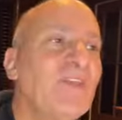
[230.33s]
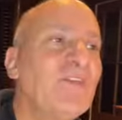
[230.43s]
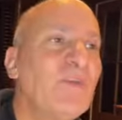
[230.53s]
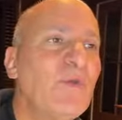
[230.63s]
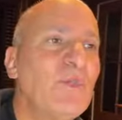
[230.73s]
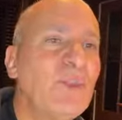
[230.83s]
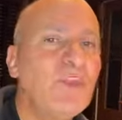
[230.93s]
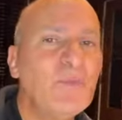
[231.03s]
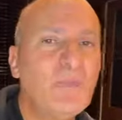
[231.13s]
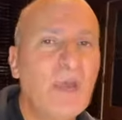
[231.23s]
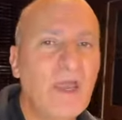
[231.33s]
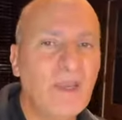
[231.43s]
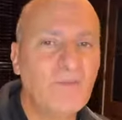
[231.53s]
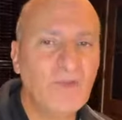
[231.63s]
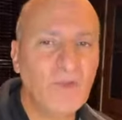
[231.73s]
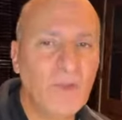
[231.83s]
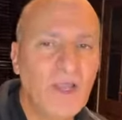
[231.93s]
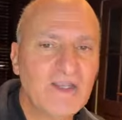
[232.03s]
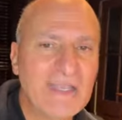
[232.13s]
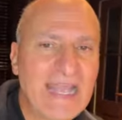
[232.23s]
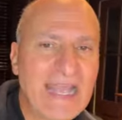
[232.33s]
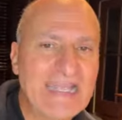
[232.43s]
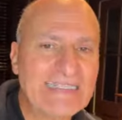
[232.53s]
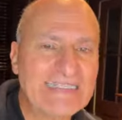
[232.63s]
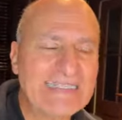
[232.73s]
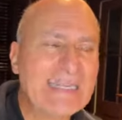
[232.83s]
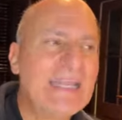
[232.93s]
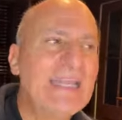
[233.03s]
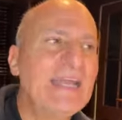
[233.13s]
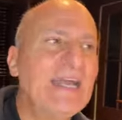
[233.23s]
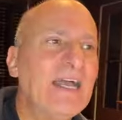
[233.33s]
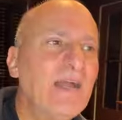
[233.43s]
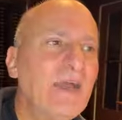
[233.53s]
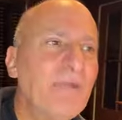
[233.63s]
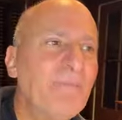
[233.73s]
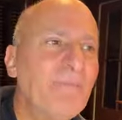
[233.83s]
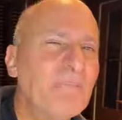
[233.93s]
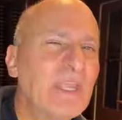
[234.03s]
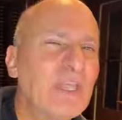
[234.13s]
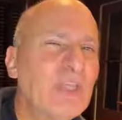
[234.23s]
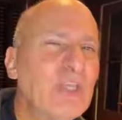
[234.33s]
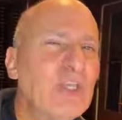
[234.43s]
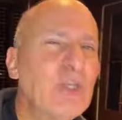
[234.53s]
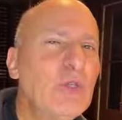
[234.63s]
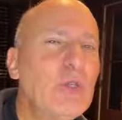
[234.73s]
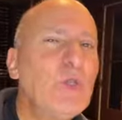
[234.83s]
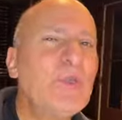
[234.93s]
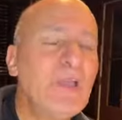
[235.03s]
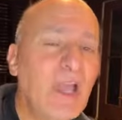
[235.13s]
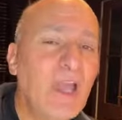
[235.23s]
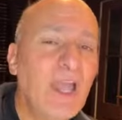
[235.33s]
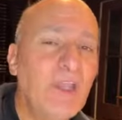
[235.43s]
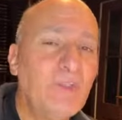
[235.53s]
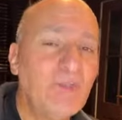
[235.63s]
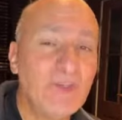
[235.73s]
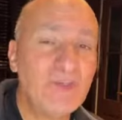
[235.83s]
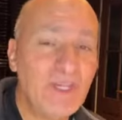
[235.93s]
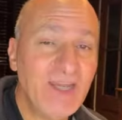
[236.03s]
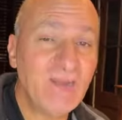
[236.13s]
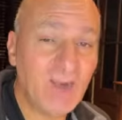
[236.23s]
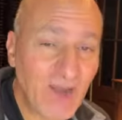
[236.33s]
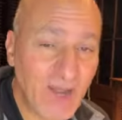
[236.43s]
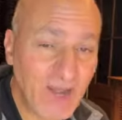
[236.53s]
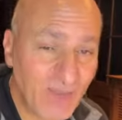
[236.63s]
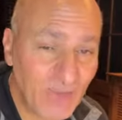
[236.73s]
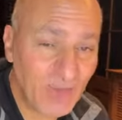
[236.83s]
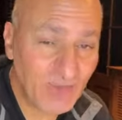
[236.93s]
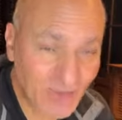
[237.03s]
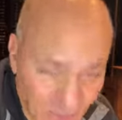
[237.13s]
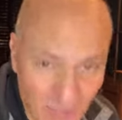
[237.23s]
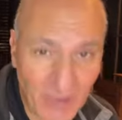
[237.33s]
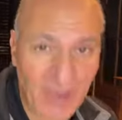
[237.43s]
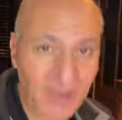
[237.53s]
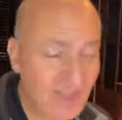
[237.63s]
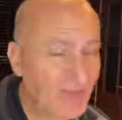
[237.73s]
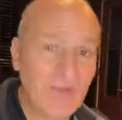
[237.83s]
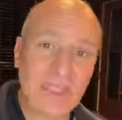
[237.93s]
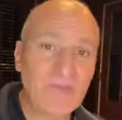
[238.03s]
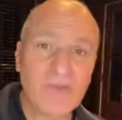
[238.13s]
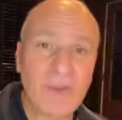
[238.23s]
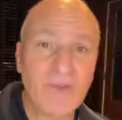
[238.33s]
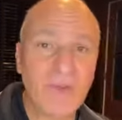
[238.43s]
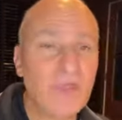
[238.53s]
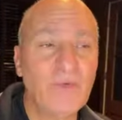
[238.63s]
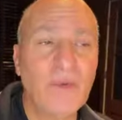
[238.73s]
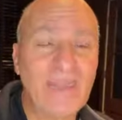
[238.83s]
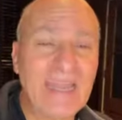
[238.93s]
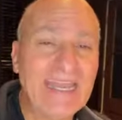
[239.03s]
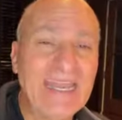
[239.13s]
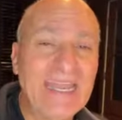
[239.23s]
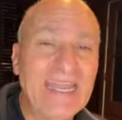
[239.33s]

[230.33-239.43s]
So this product, Volux, has 2 times the G prime of Voluma, if you can even wrap your head around that,